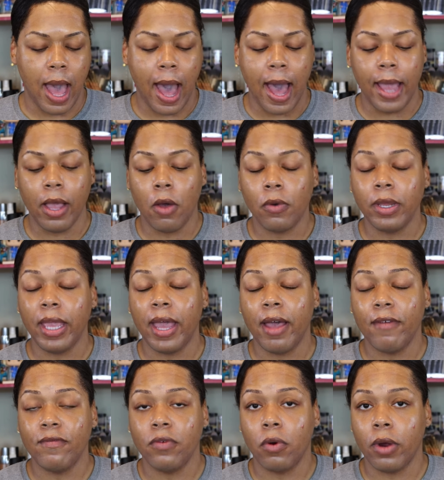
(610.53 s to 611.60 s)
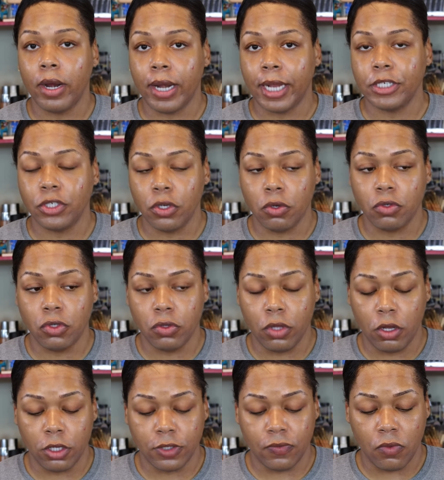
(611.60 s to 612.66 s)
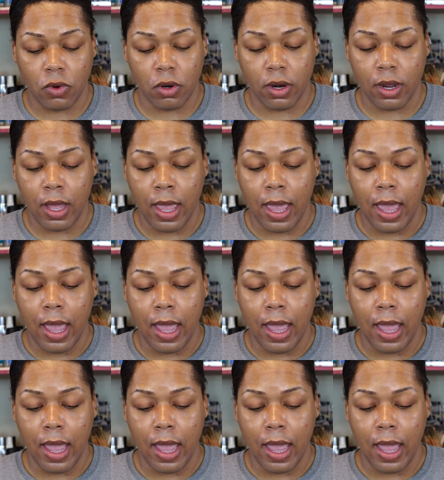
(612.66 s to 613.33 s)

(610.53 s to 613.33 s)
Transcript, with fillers: I only have four and I showed you those four.